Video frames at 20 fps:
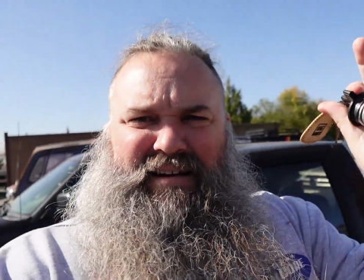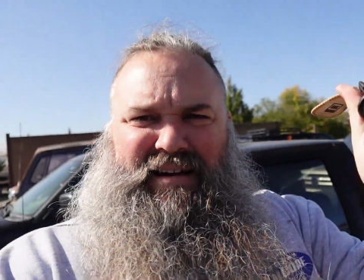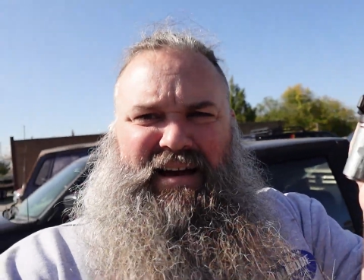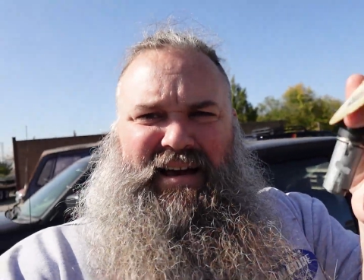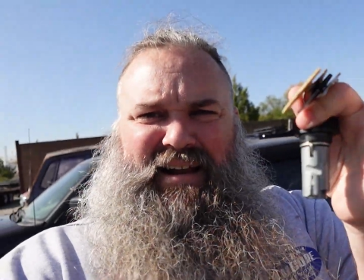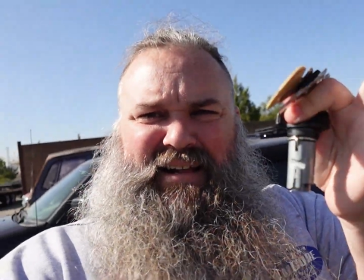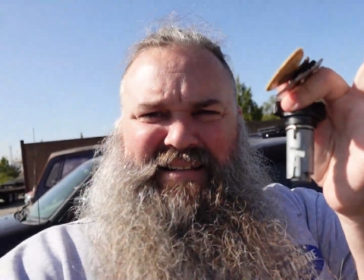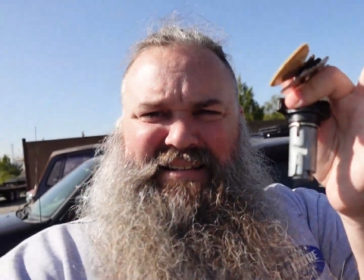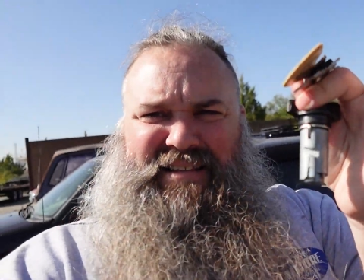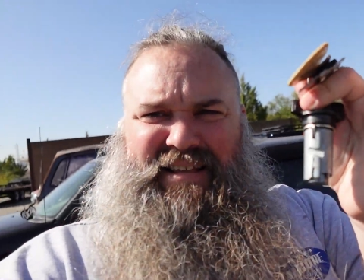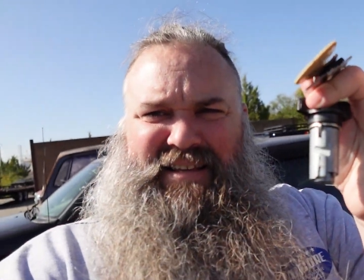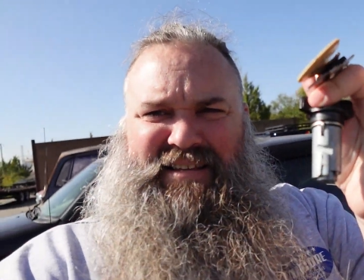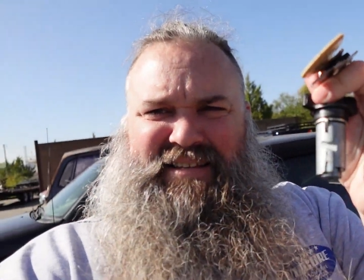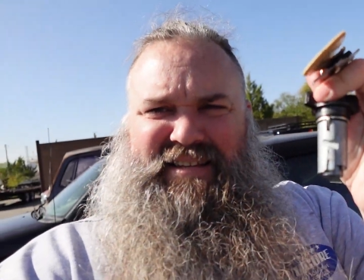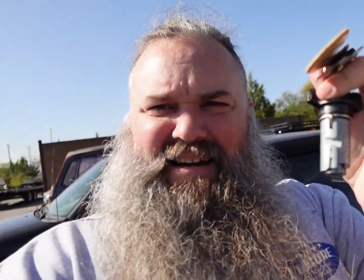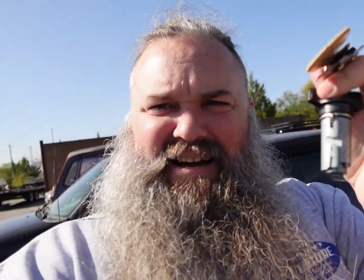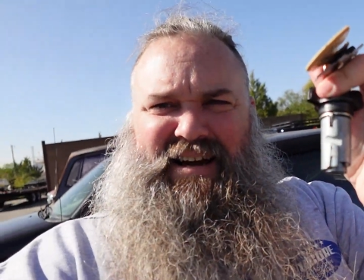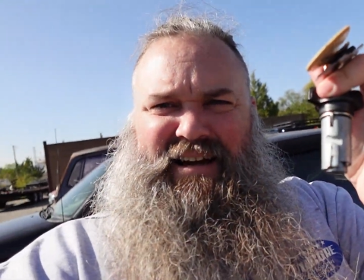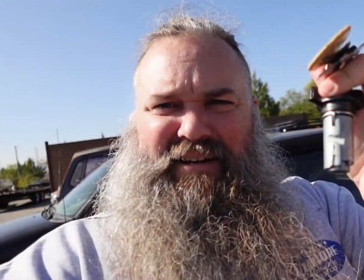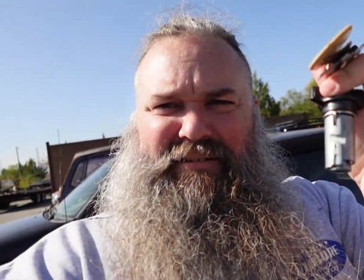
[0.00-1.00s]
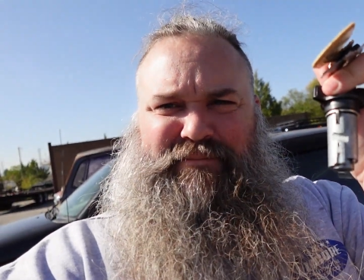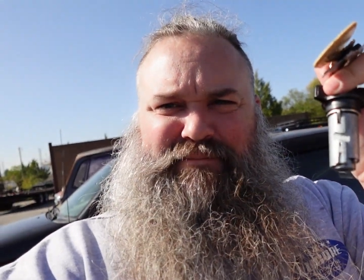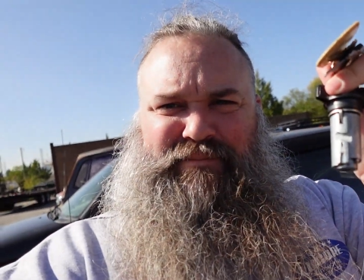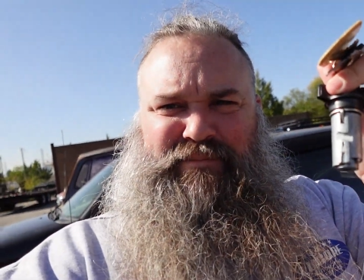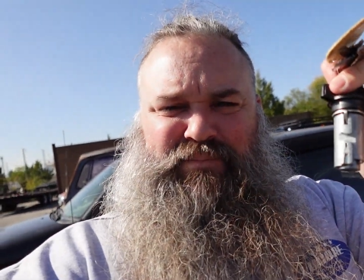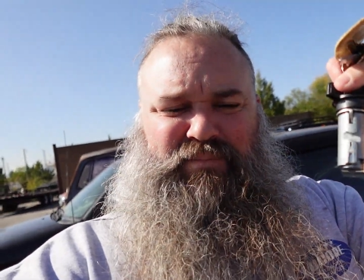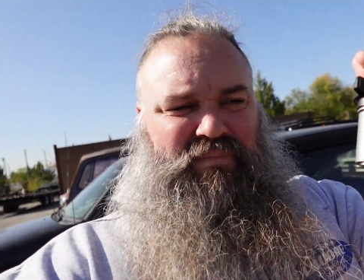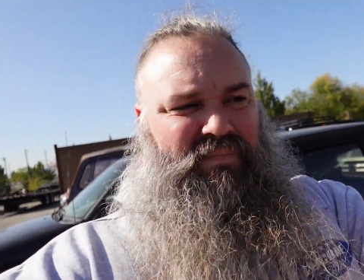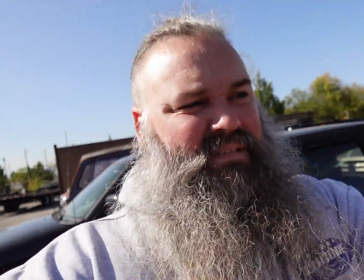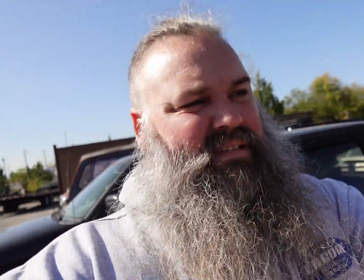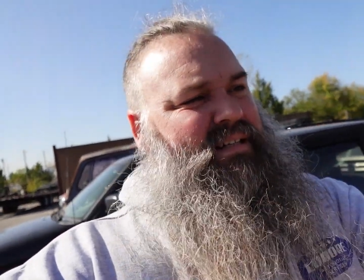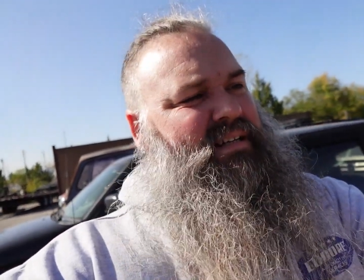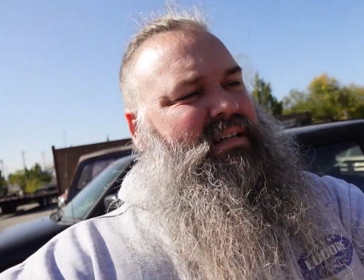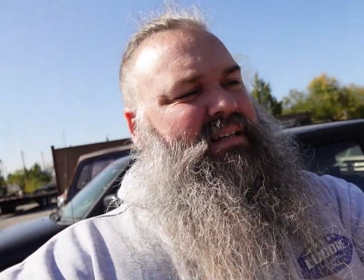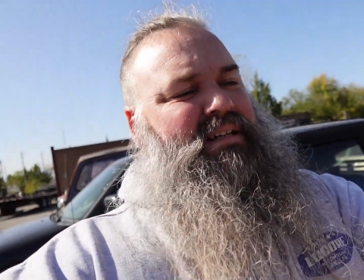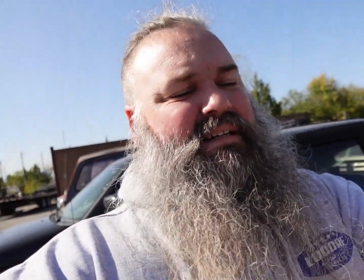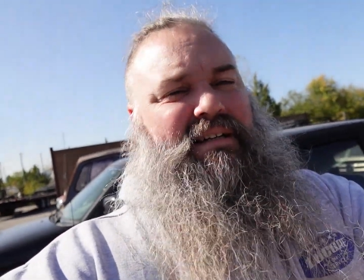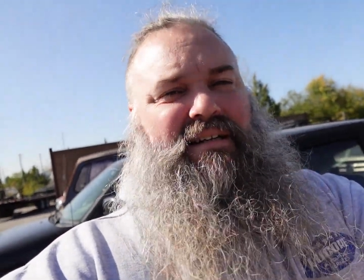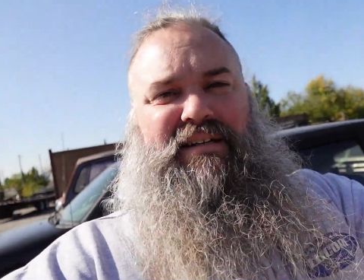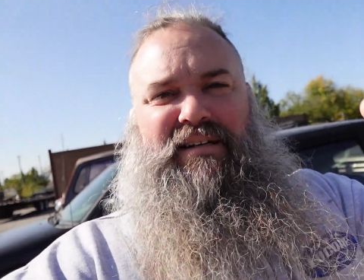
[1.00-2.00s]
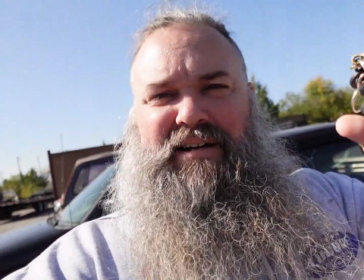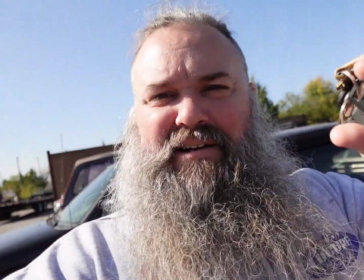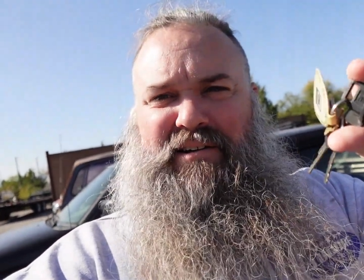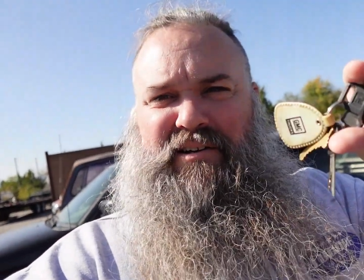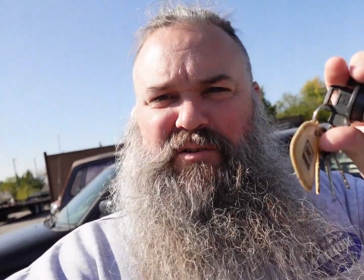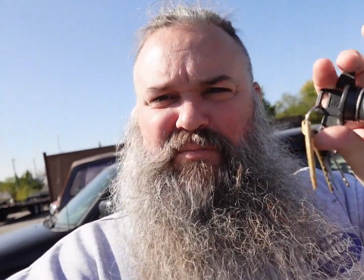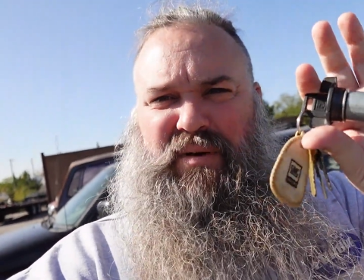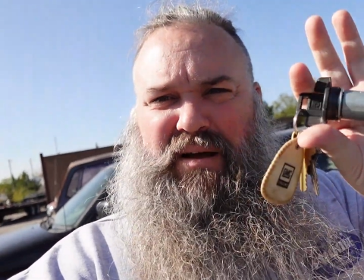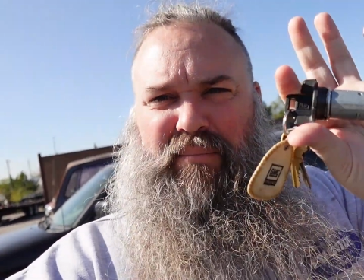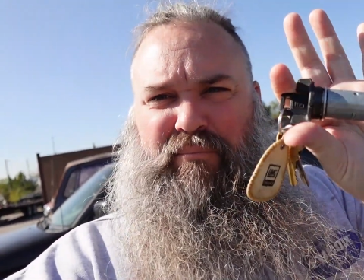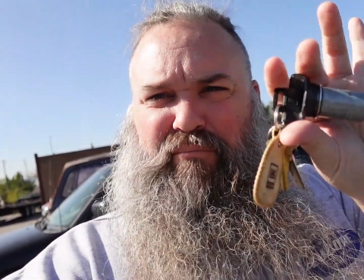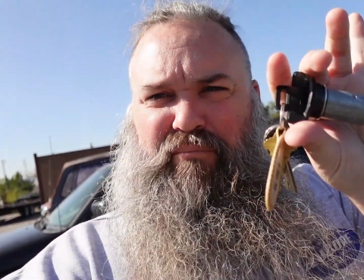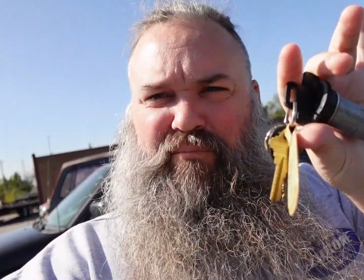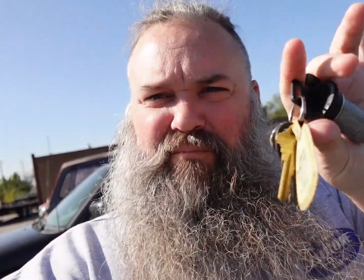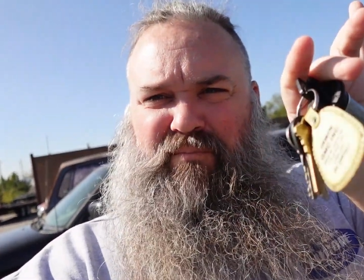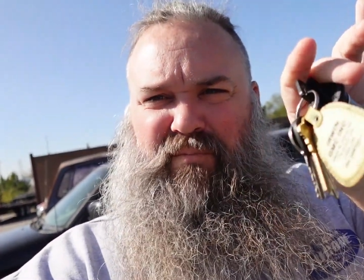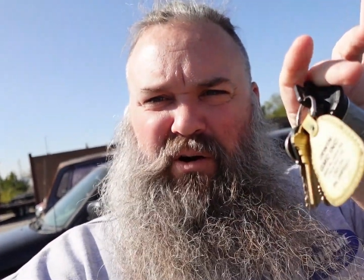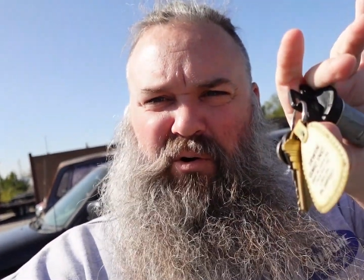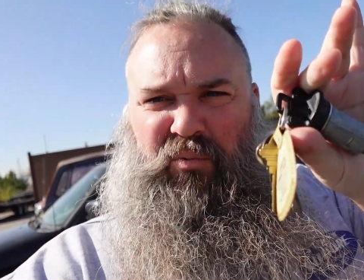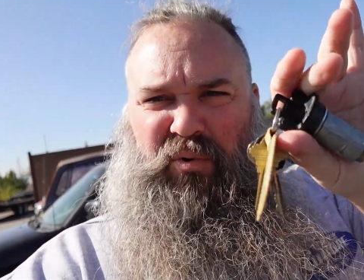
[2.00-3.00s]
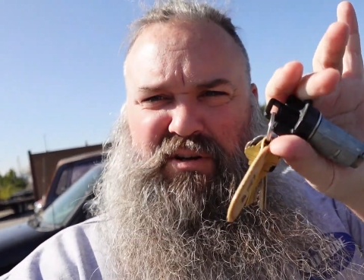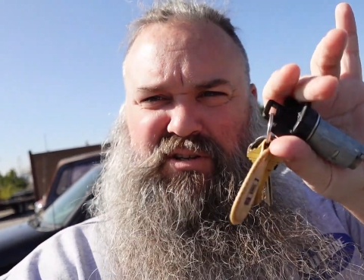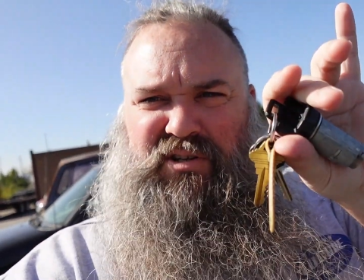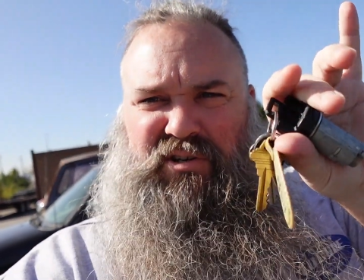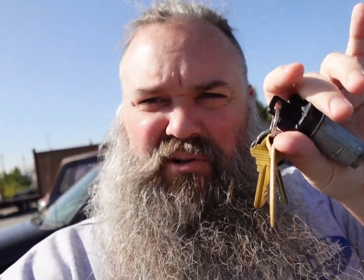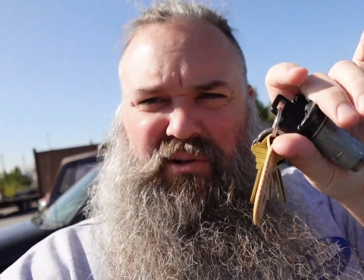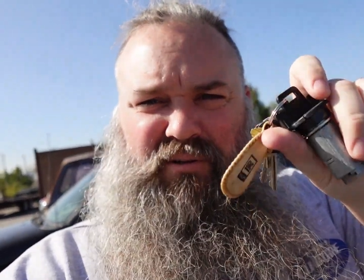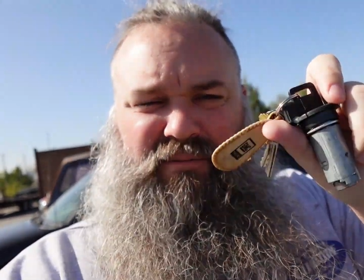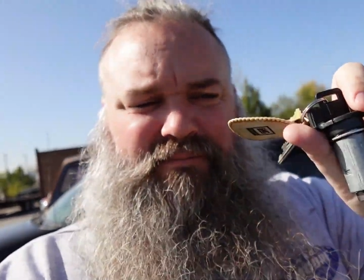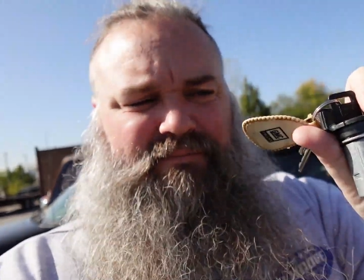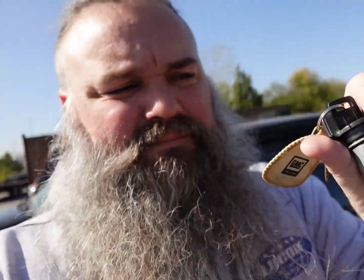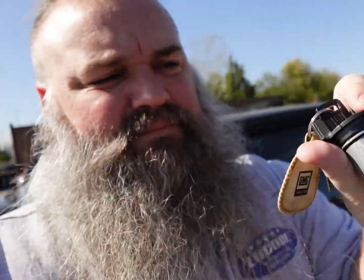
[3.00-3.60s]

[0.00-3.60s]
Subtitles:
and it's this guy. Here is my original